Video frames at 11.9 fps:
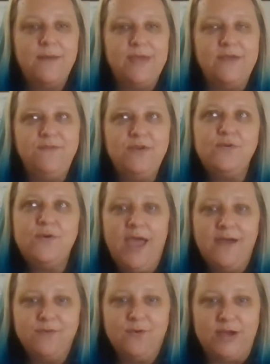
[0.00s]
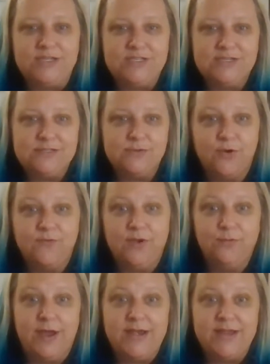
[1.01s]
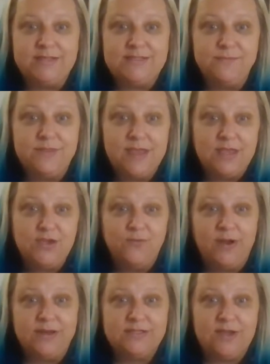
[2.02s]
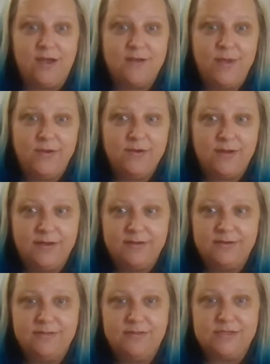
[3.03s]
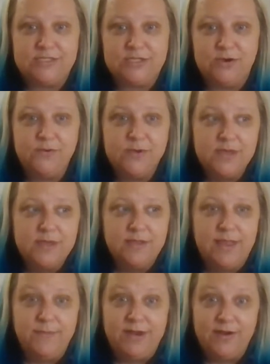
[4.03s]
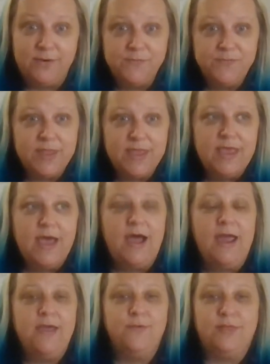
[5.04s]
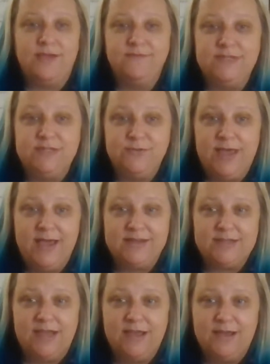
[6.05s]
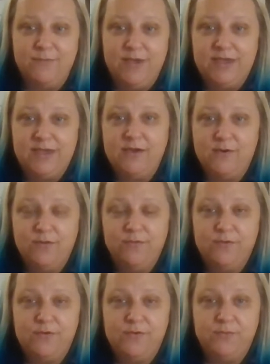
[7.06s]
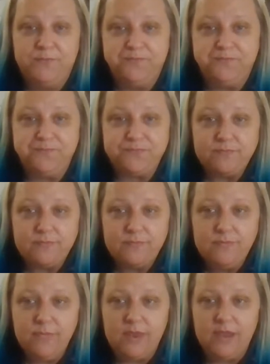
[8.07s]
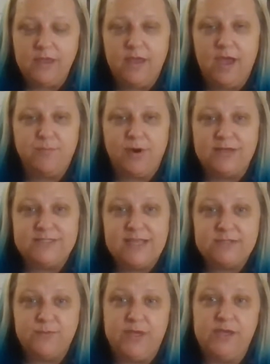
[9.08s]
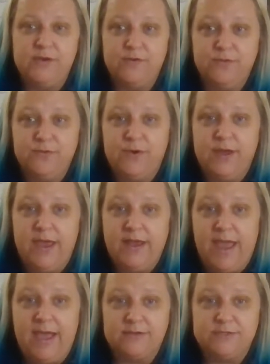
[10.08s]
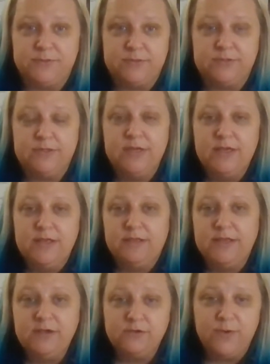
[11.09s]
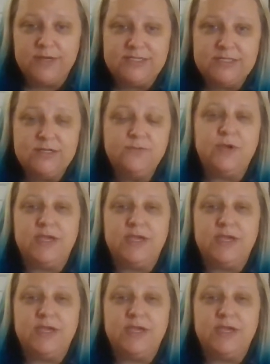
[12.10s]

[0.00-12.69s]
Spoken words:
If you have questions, or if you're writing something and you want to talk about it on this show, let me know. I would love to do that. We can go through a process. We can go through an actual legal question.